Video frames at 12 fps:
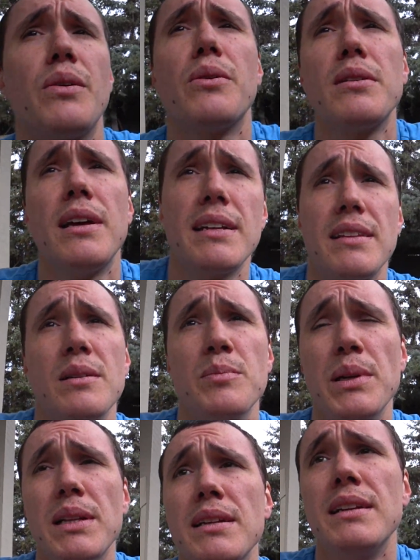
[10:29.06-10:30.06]
Or like the
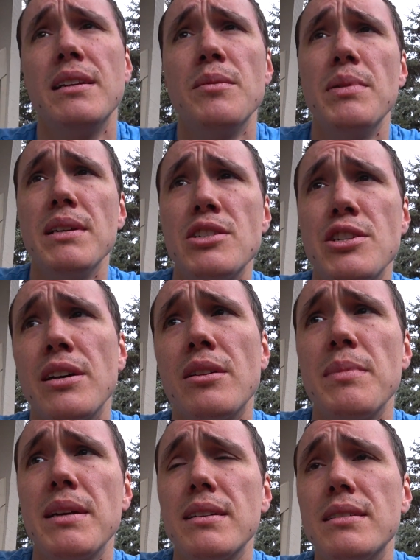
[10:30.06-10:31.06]
ability to be chill,
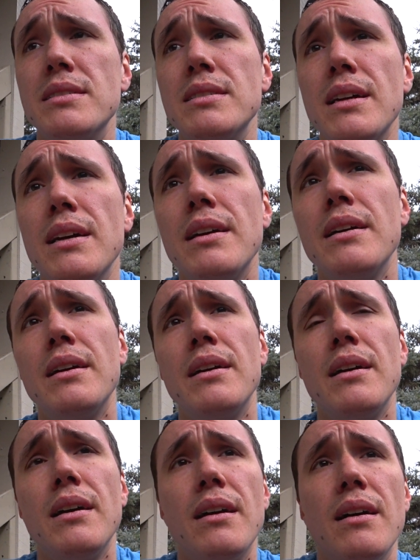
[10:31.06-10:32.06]
because
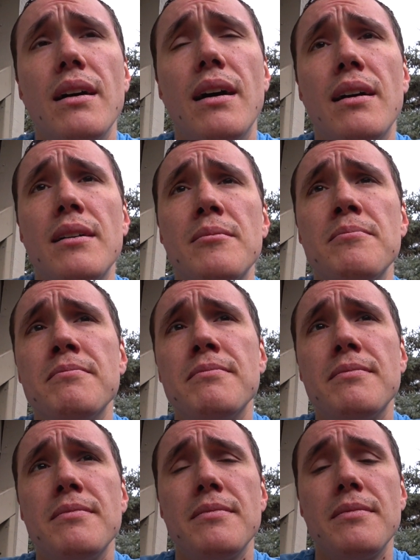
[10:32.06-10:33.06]

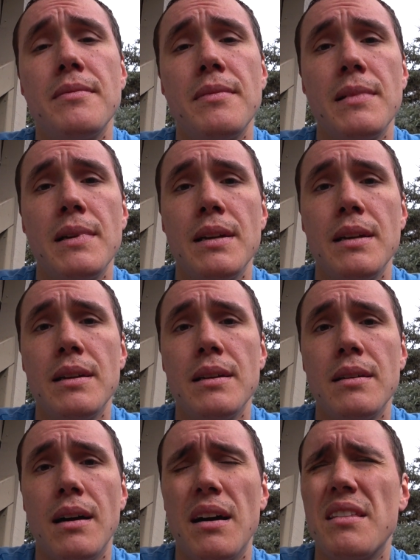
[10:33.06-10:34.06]
um
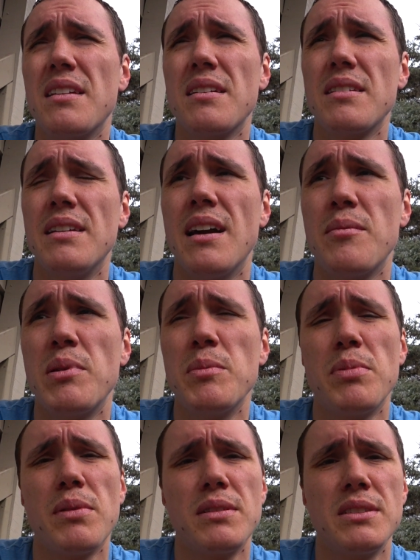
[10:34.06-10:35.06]
I think, yeah,
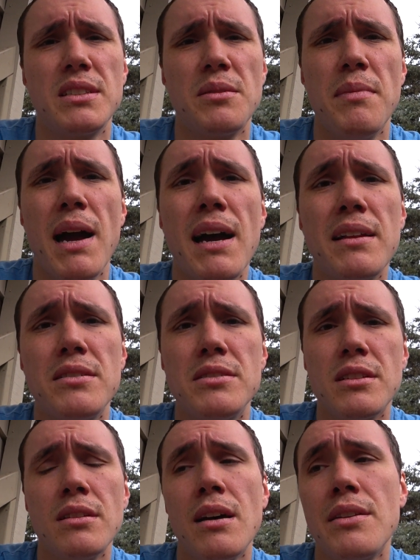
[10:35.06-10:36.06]
people are still mad.
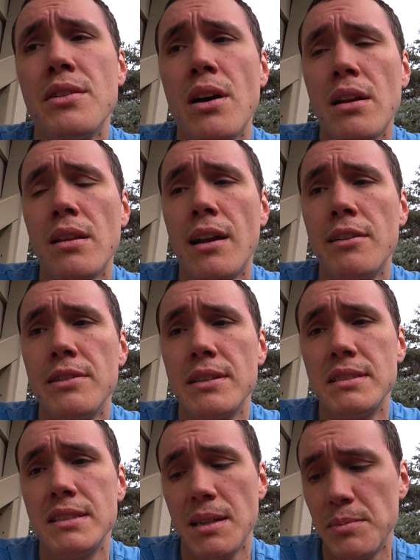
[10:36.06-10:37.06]
There's not a lot of
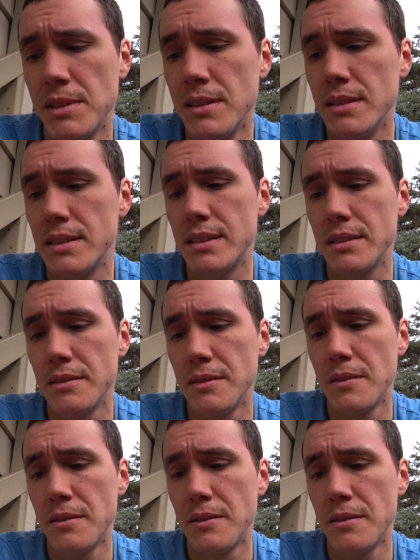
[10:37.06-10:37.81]
acceptance